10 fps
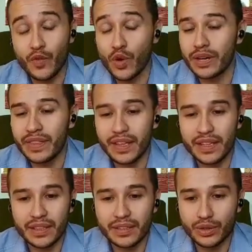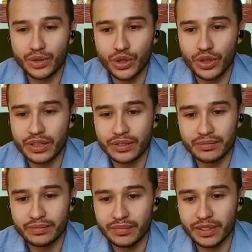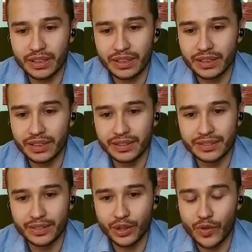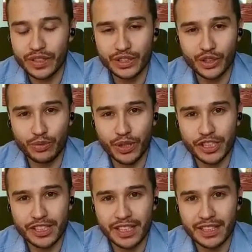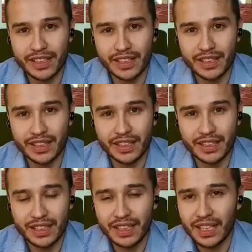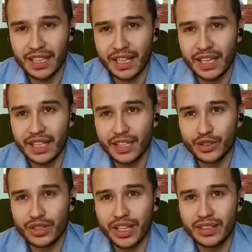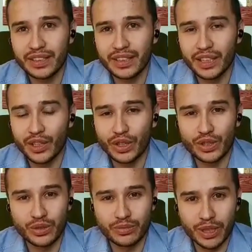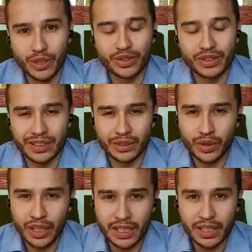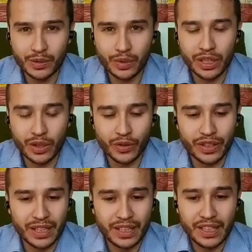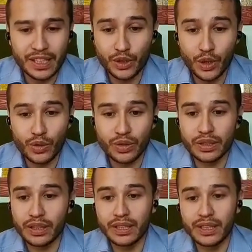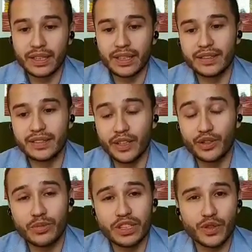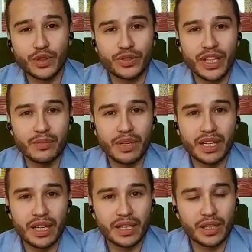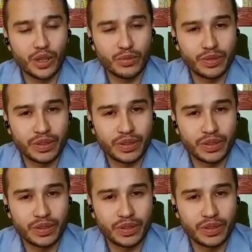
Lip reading: you are thinking to join the University of Pech, I think I just can't encourage you, because it's really good. So thank you so much for your time, and I hope